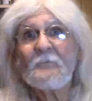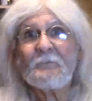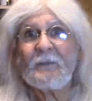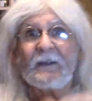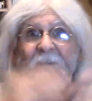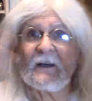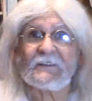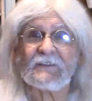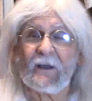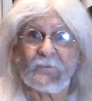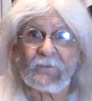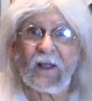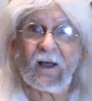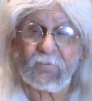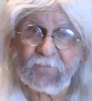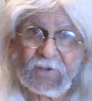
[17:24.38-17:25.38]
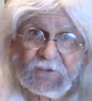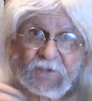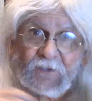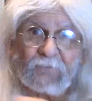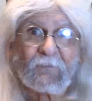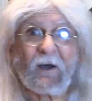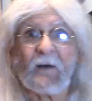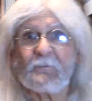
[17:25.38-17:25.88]
because I'm not
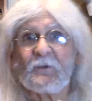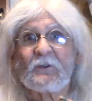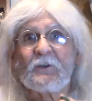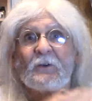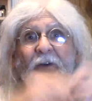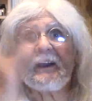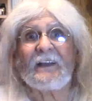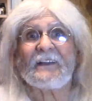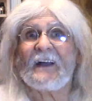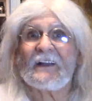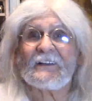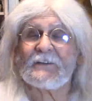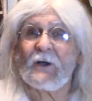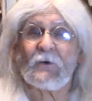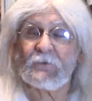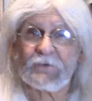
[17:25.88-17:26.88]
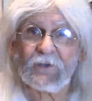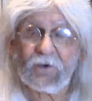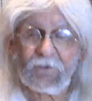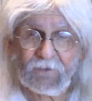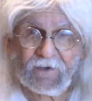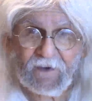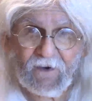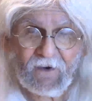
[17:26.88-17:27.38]
Mr. Popular and I don't
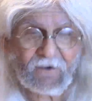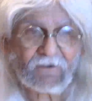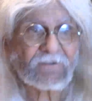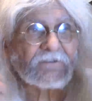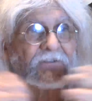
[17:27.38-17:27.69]
know it all.